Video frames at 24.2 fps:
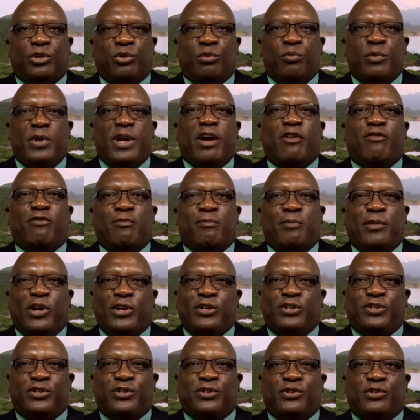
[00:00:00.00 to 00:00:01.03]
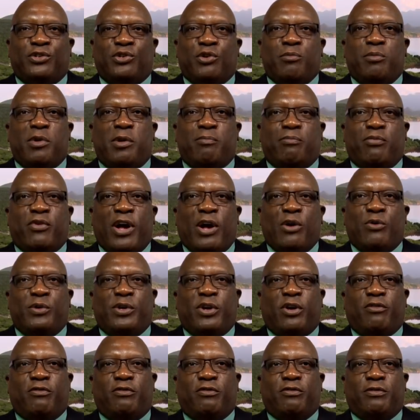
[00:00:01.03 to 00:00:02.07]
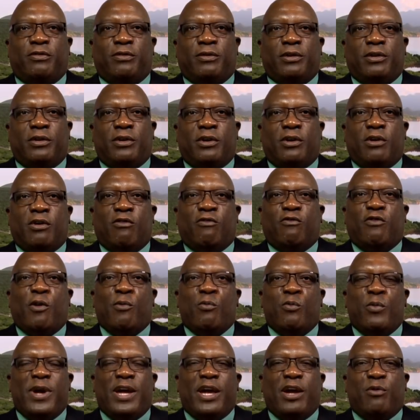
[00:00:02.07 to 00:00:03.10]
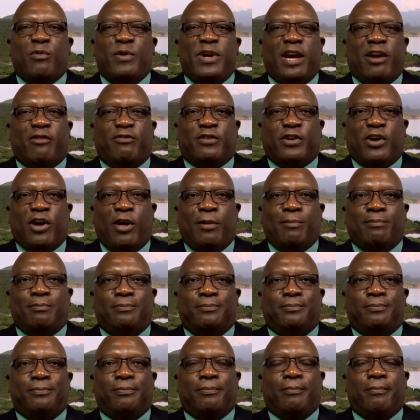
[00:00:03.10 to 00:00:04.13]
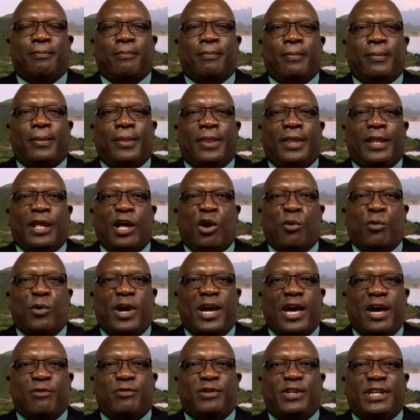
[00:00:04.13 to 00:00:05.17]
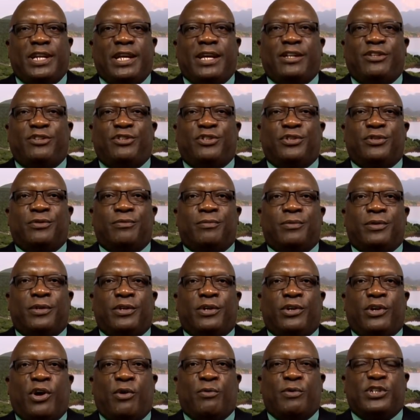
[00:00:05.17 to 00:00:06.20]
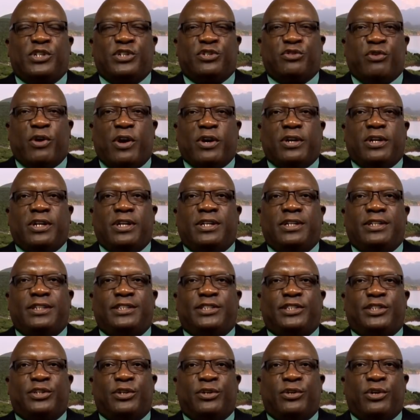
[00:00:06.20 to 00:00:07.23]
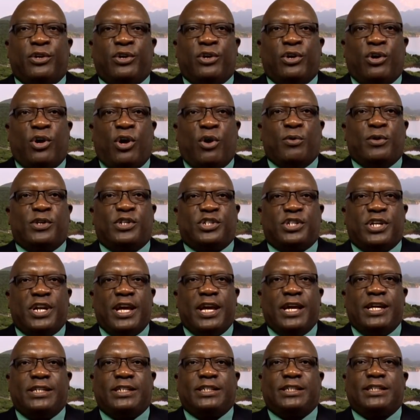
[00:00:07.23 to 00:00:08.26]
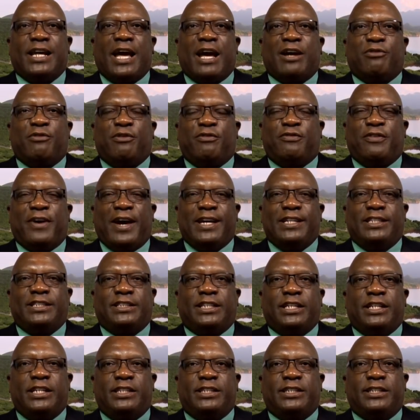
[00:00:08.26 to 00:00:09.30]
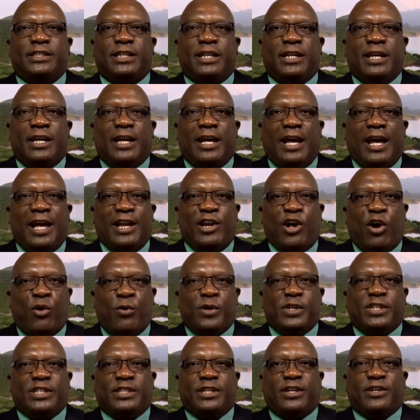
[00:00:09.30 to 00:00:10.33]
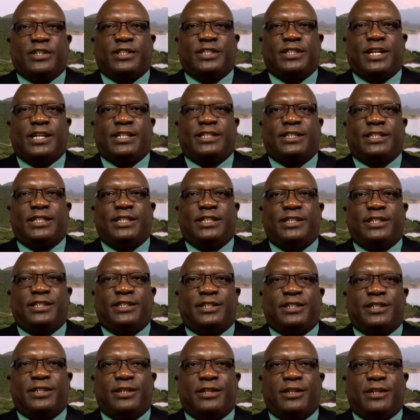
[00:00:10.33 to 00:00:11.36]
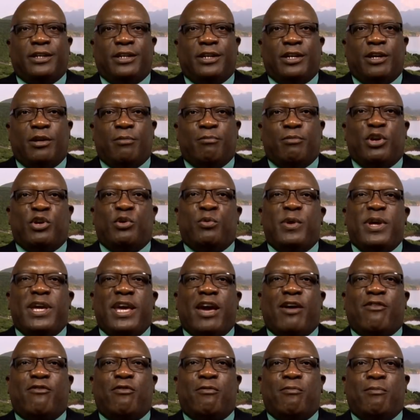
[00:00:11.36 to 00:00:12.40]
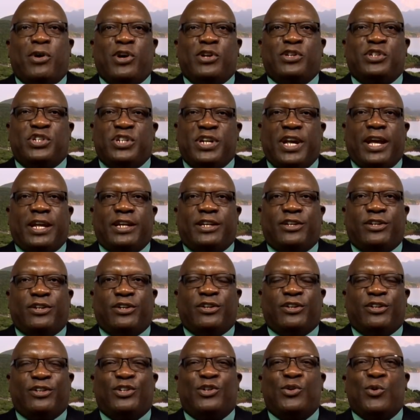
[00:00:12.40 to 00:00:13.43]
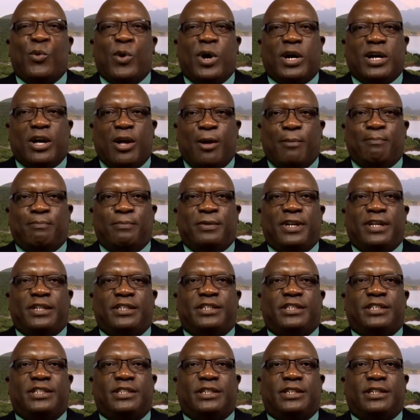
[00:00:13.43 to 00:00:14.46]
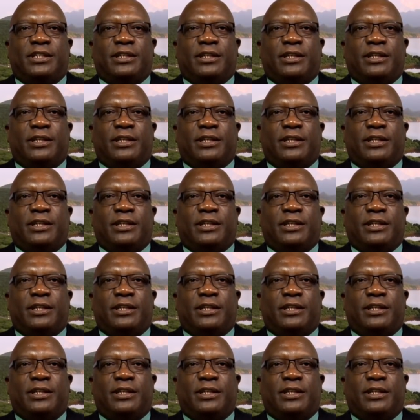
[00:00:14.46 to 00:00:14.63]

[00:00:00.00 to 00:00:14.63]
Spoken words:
We have much to be proud of from where we have come. Our heritage, our struggles, our shared sacrifices, and our successes, but we have much yet to accomplish.